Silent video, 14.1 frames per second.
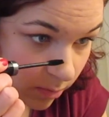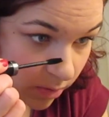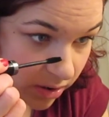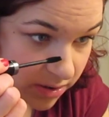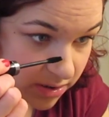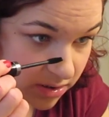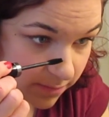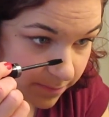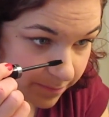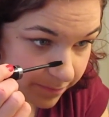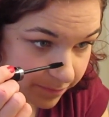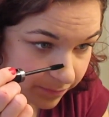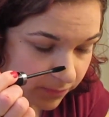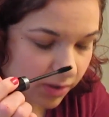or worst.
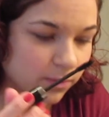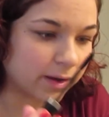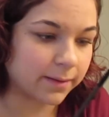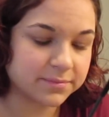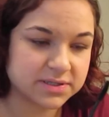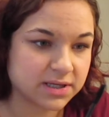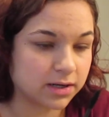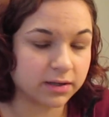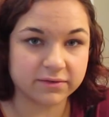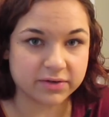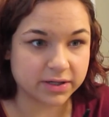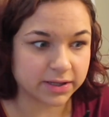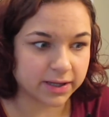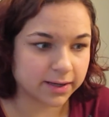Okay, I'm just going to leave
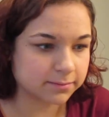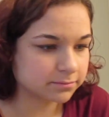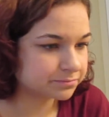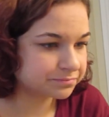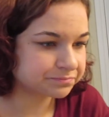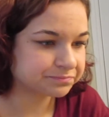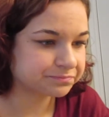it at that.